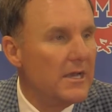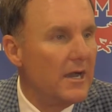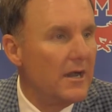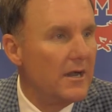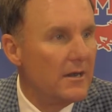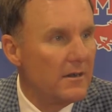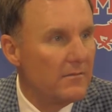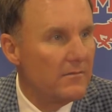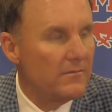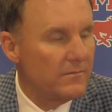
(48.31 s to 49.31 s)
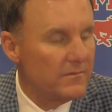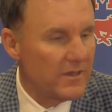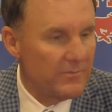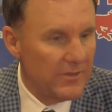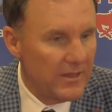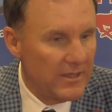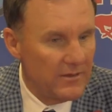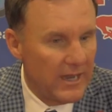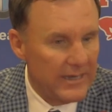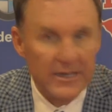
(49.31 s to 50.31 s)
uh, something that
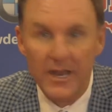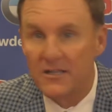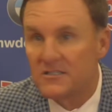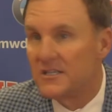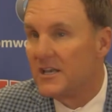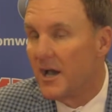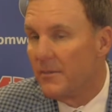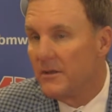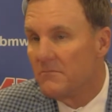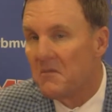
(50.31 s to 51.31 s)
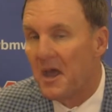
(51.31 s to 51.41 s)
I did not see coming.